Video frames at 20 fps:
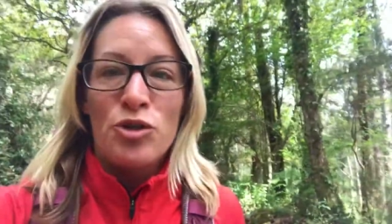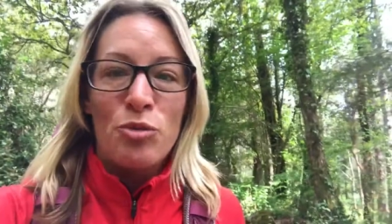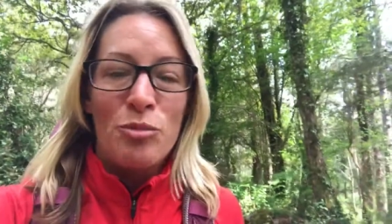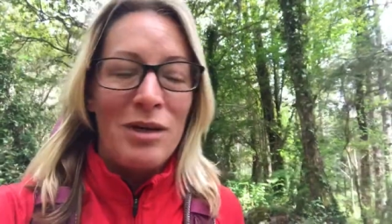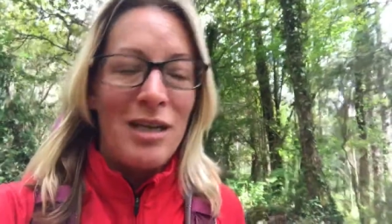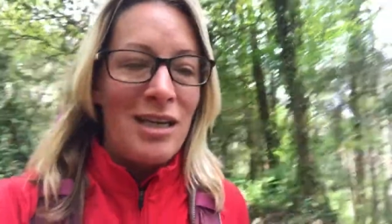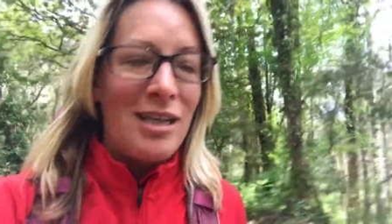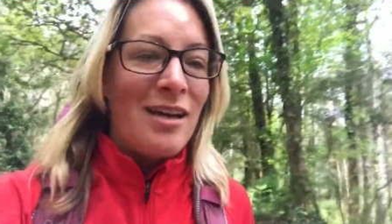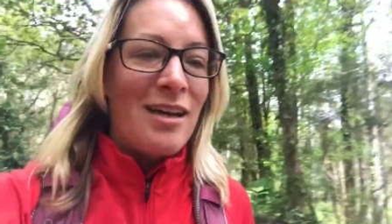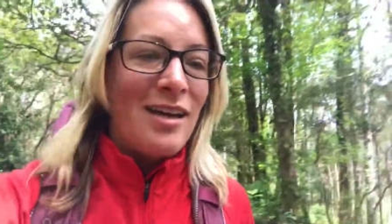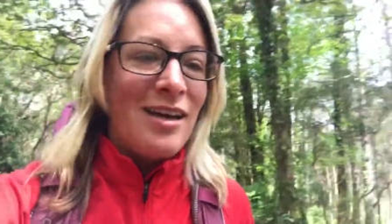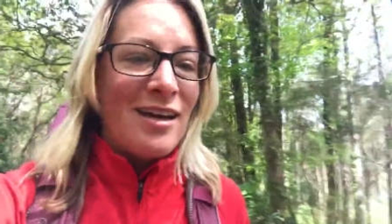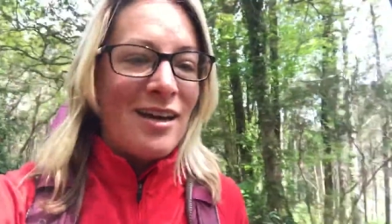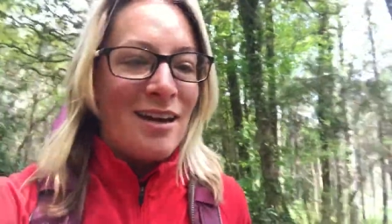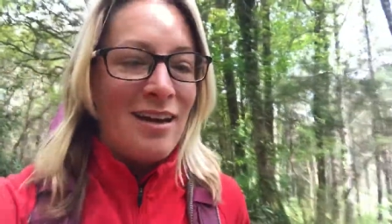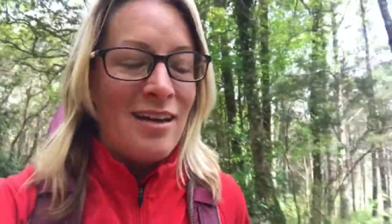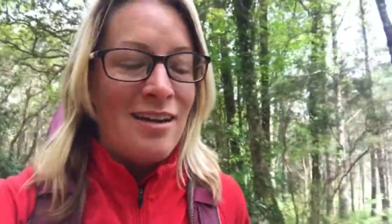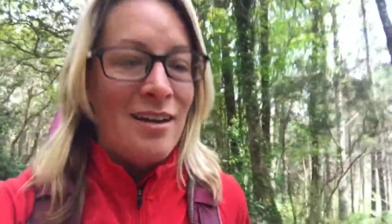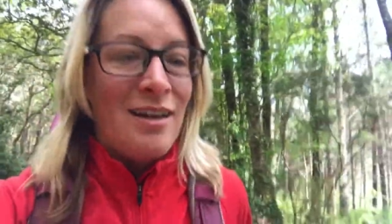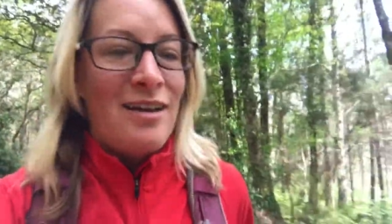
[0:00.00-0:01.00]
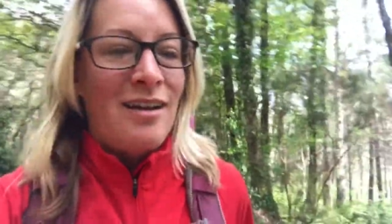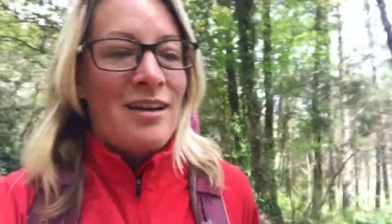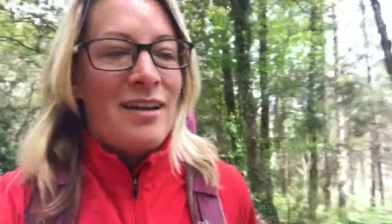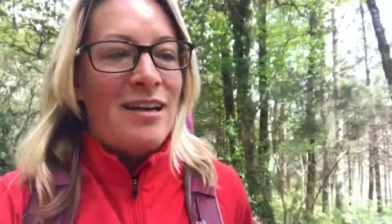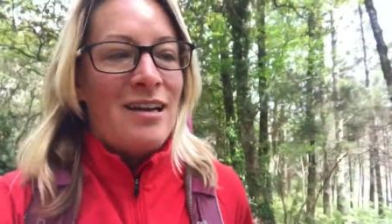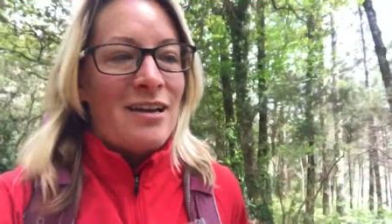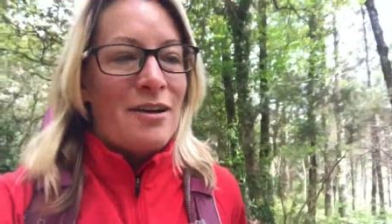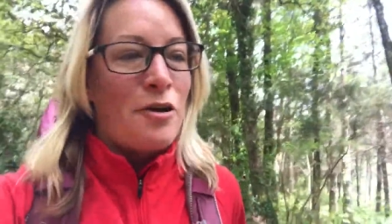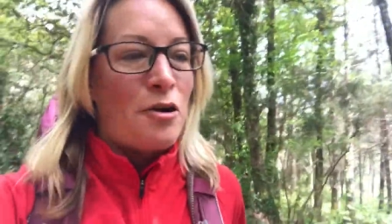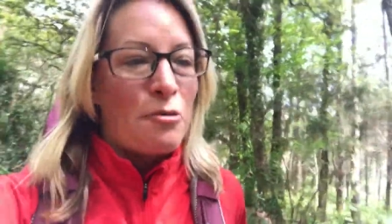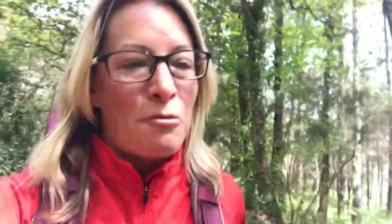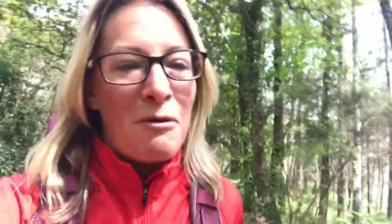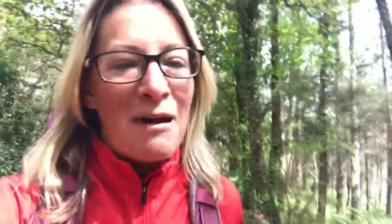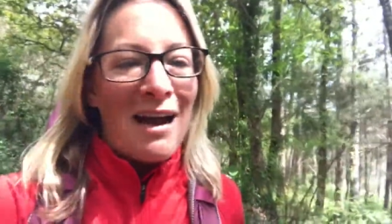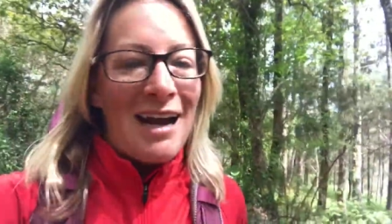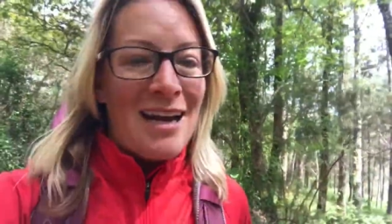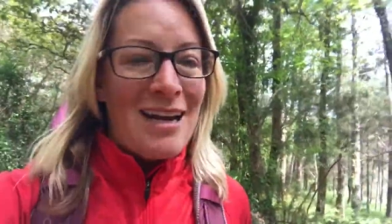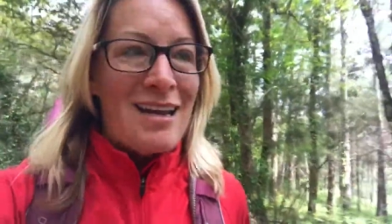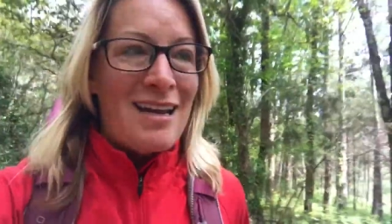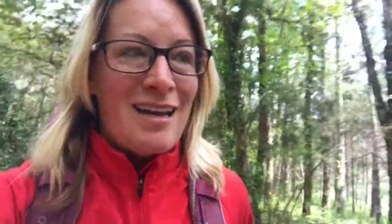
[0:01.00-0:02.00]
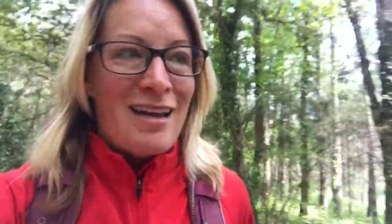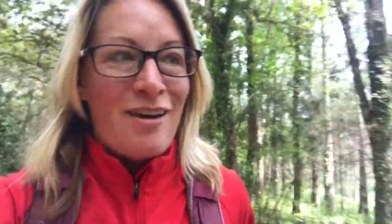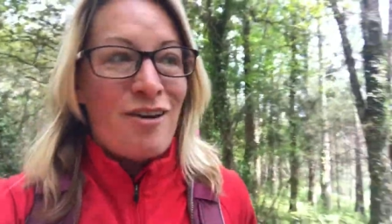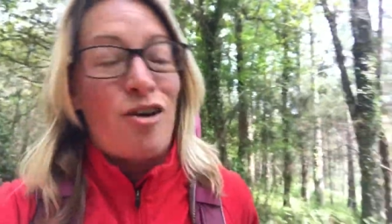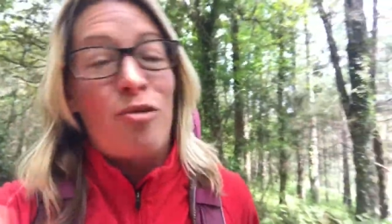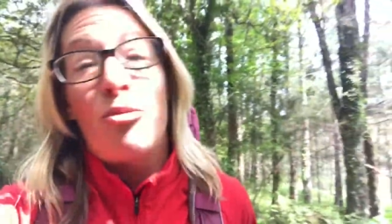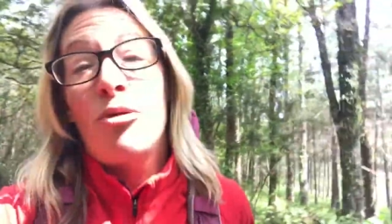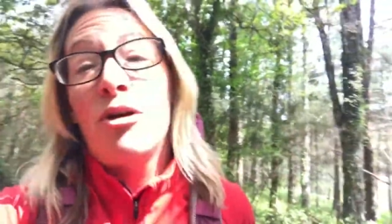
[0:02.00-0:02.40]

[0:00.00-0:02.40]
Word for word: media or writing or